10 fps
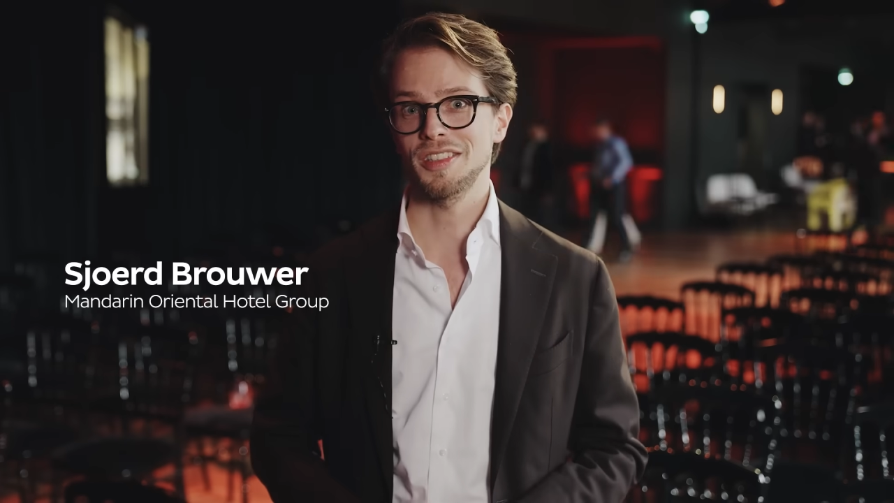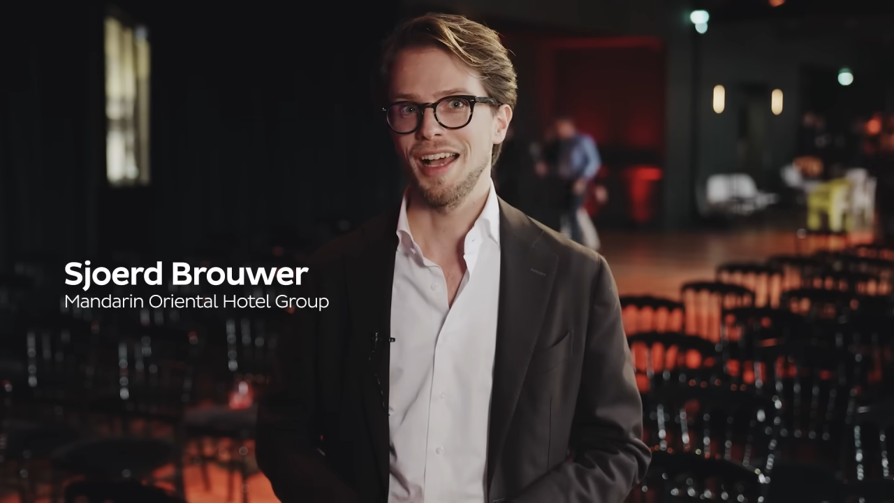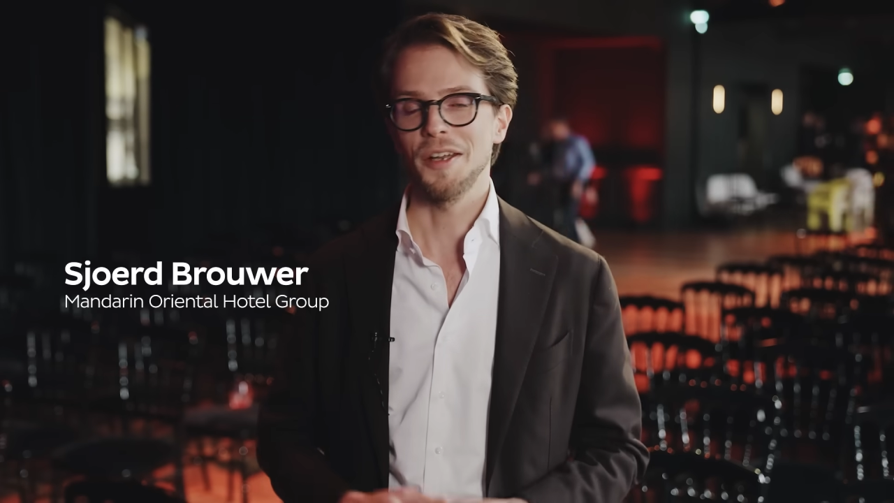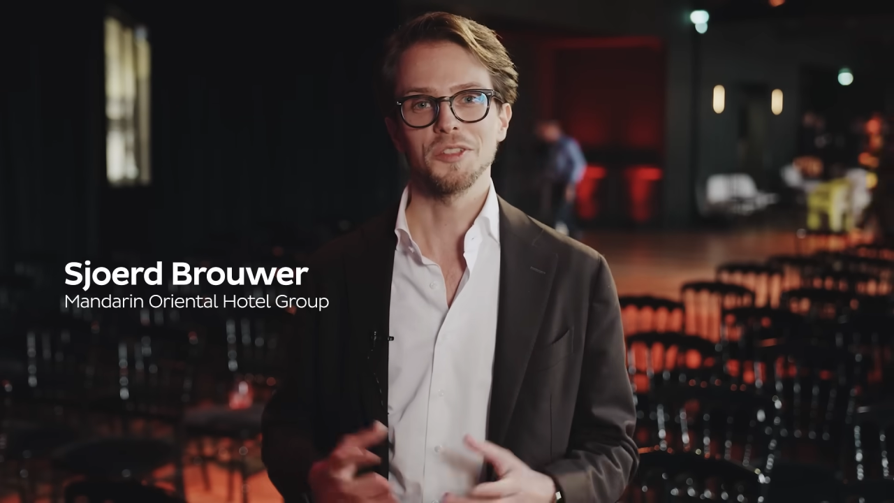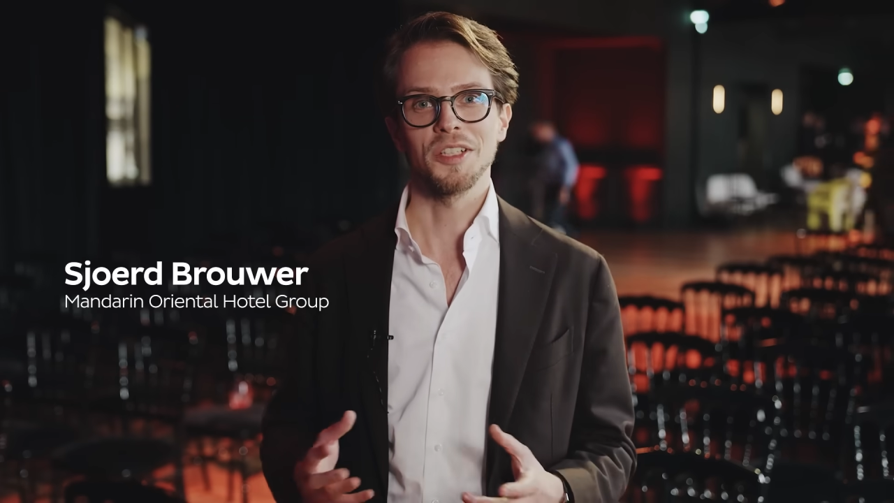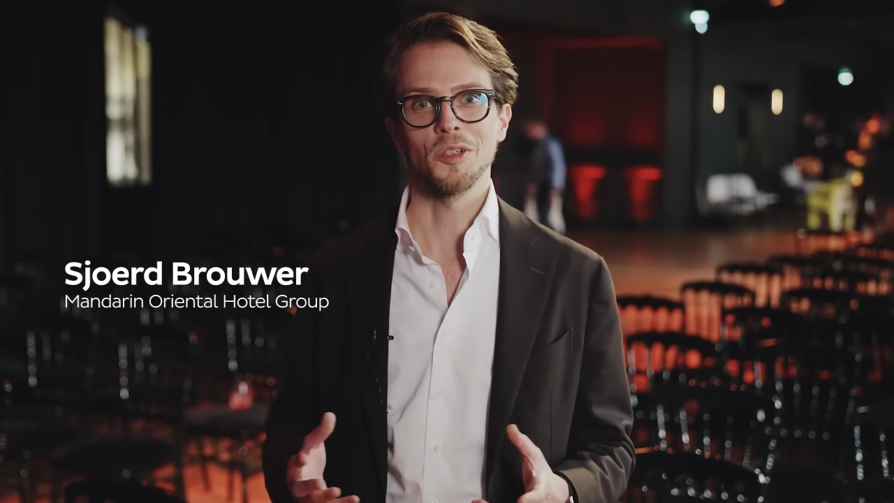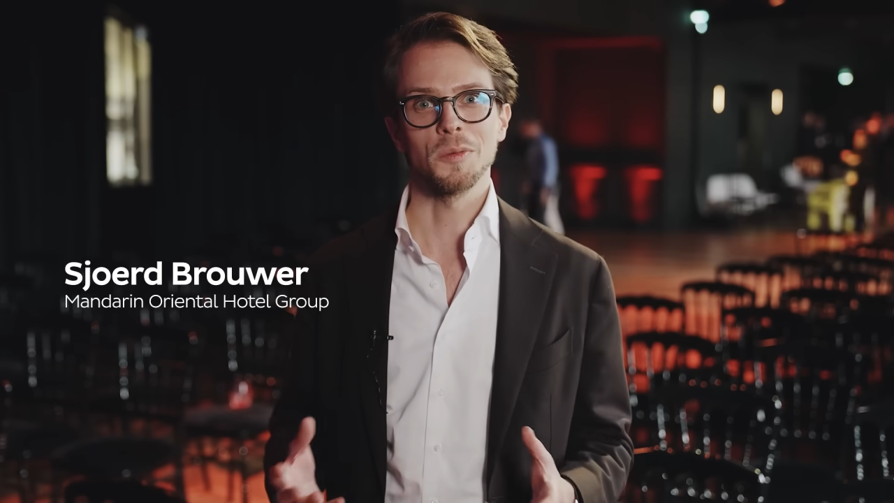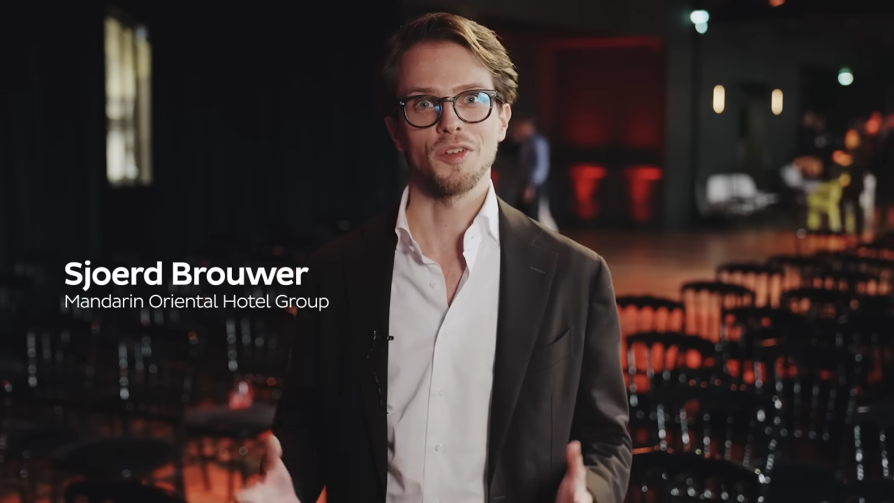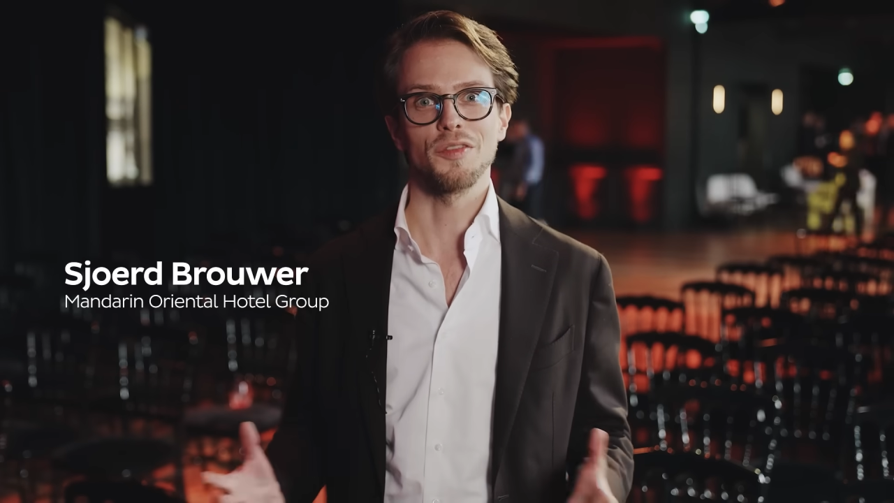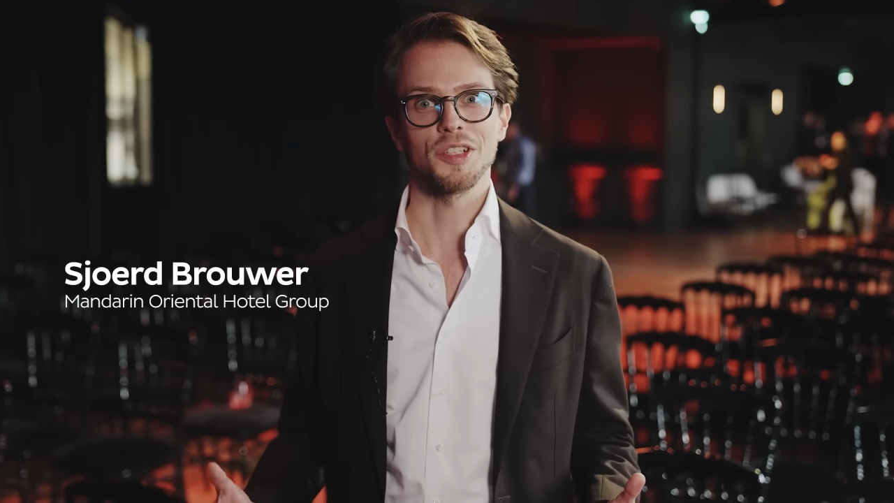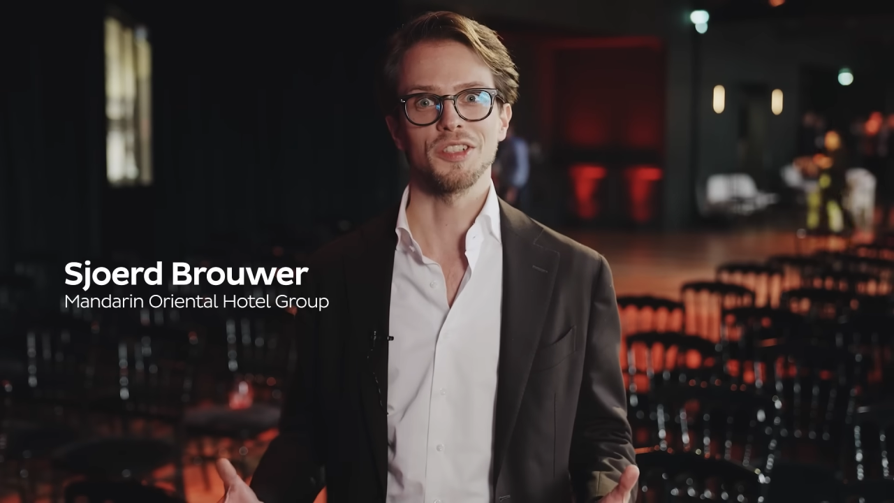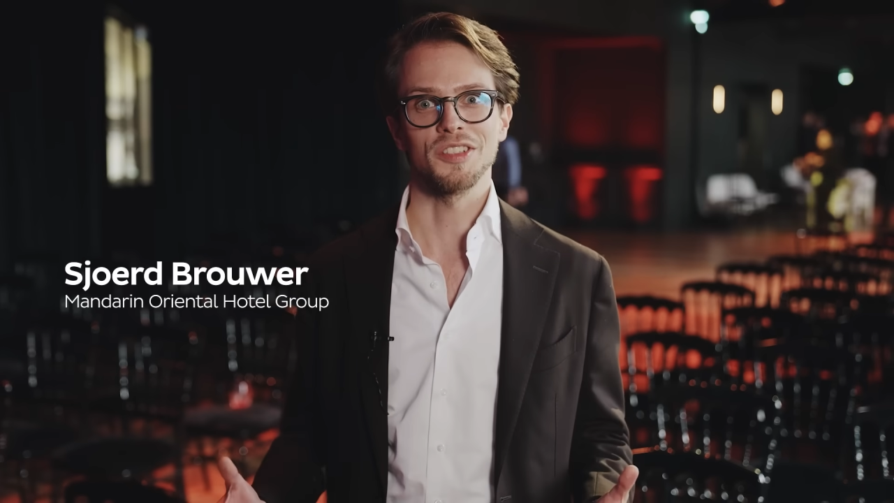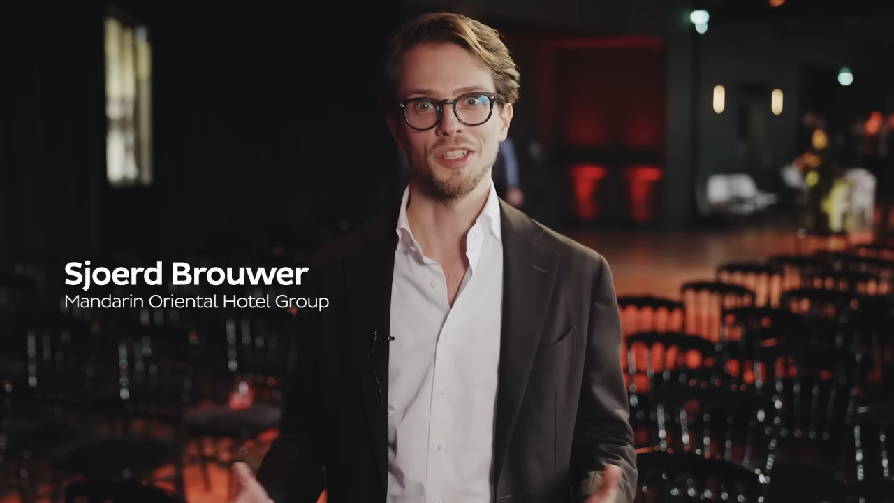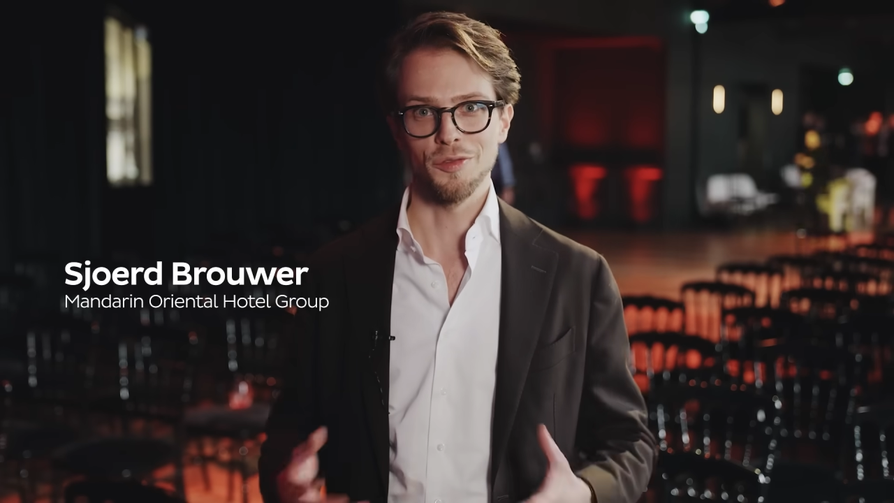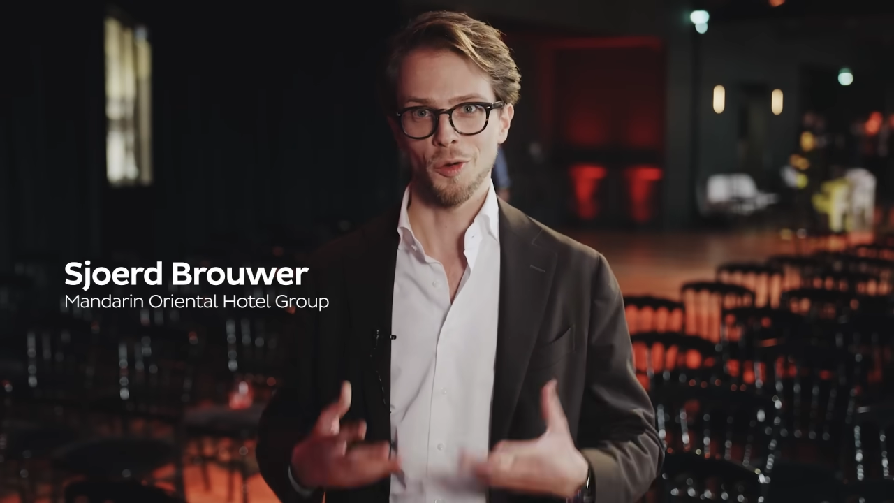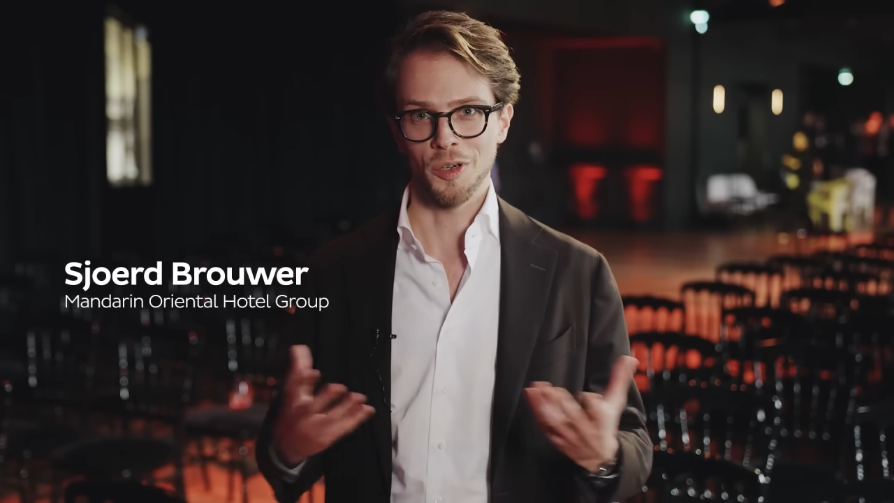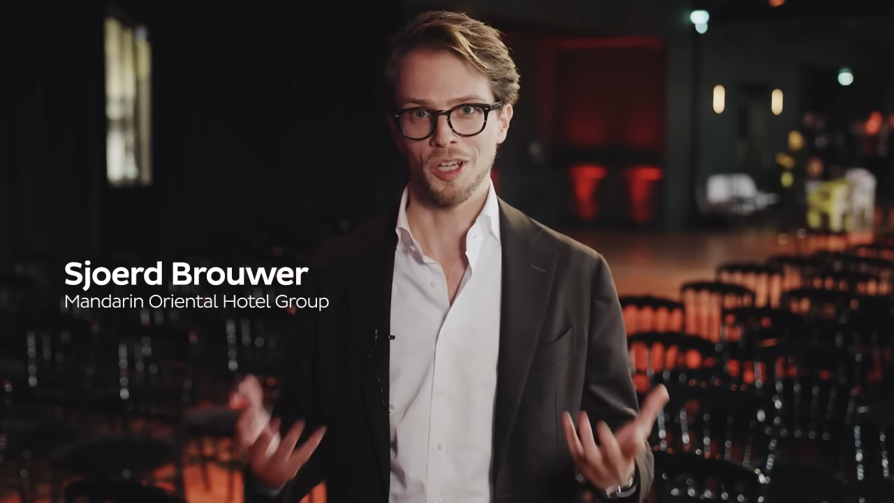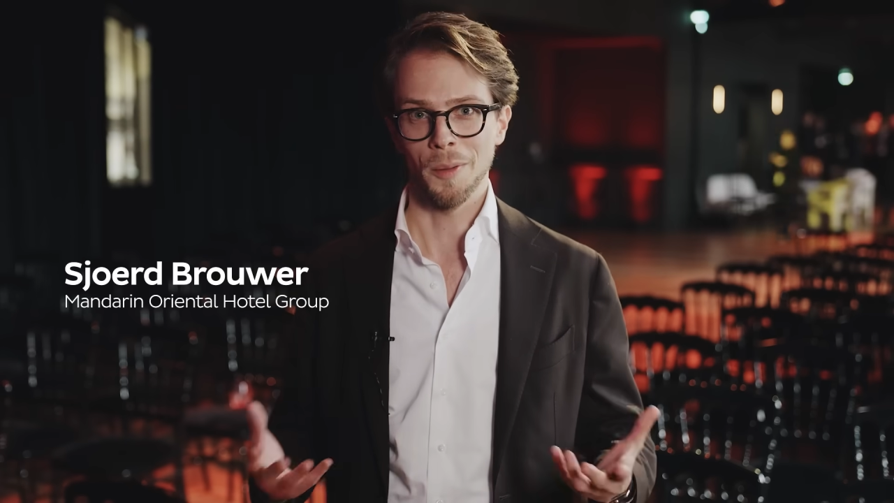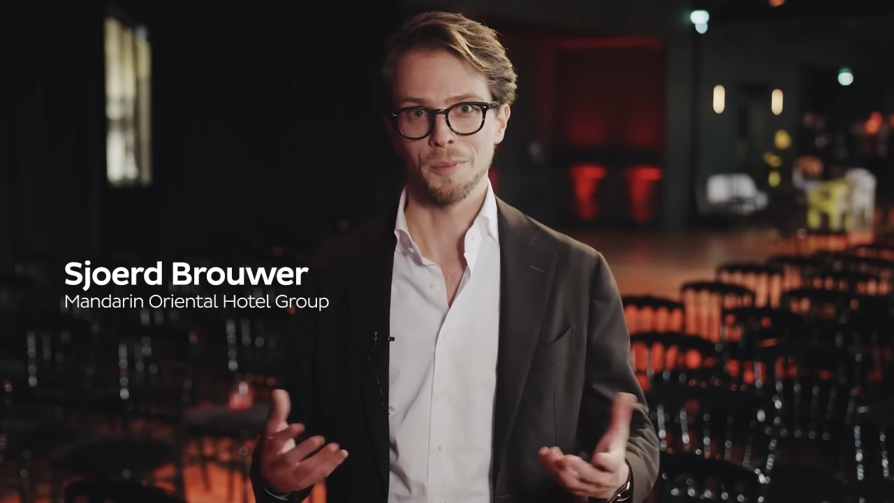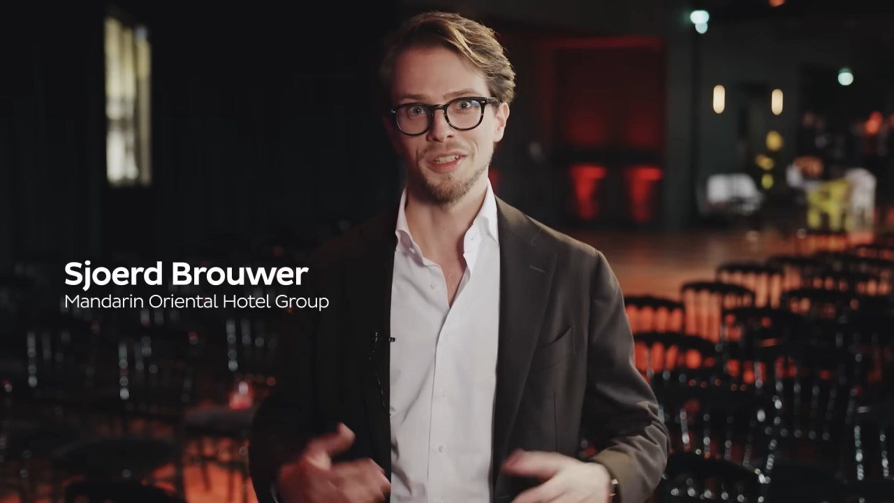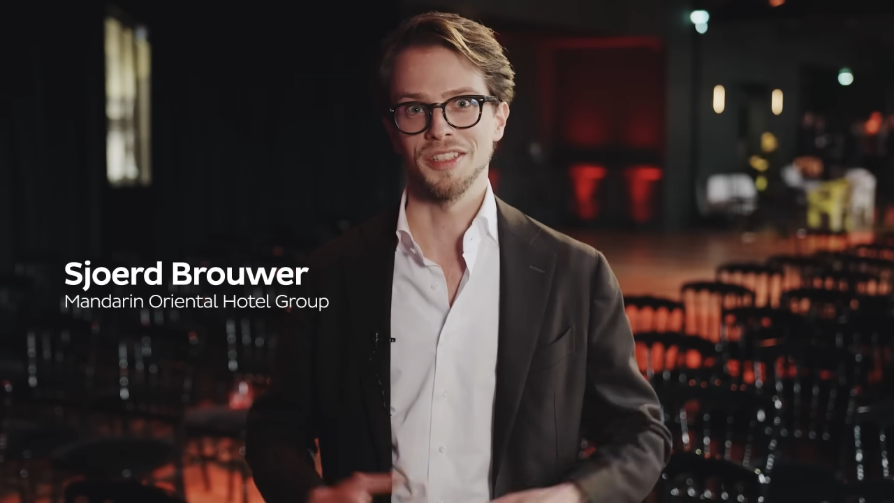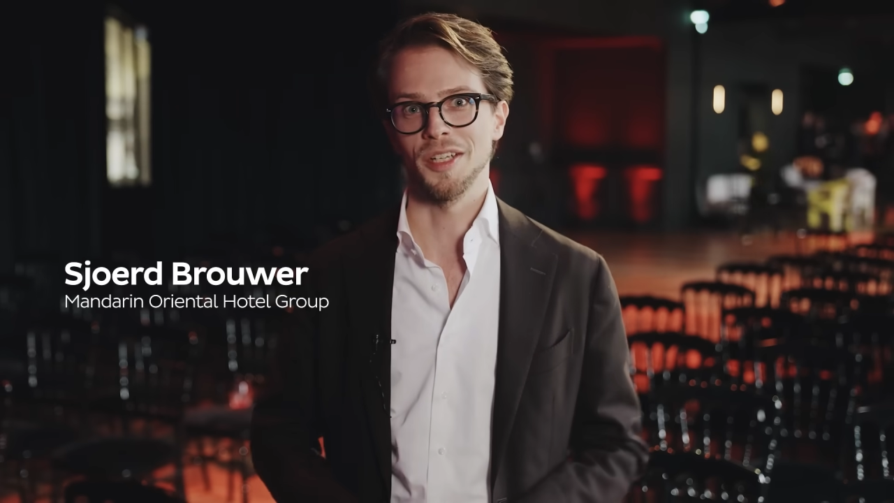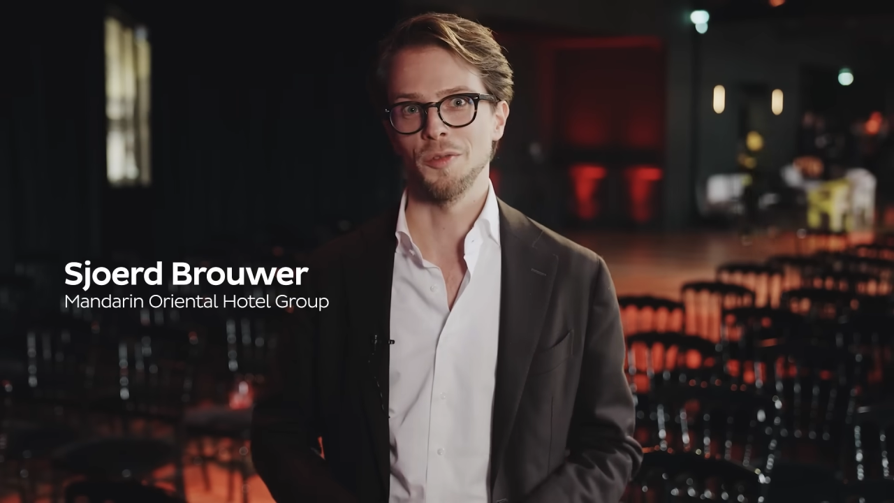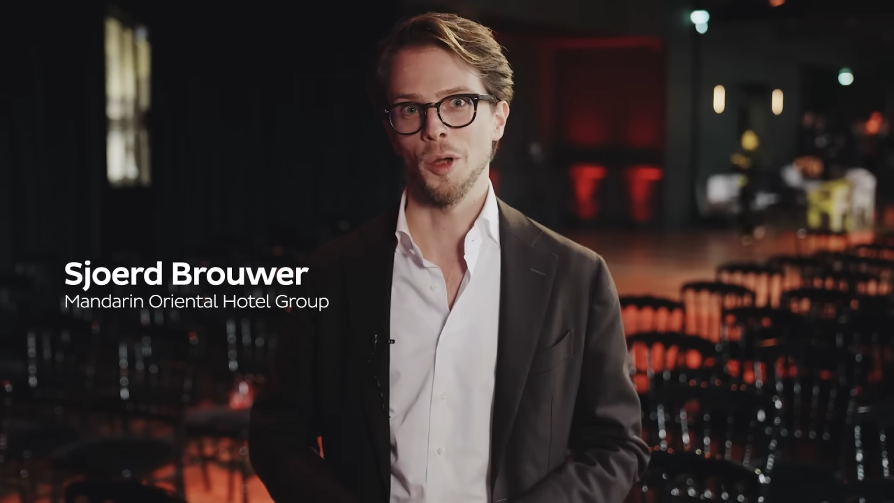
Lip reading: and also in terms of efficiency for the companies that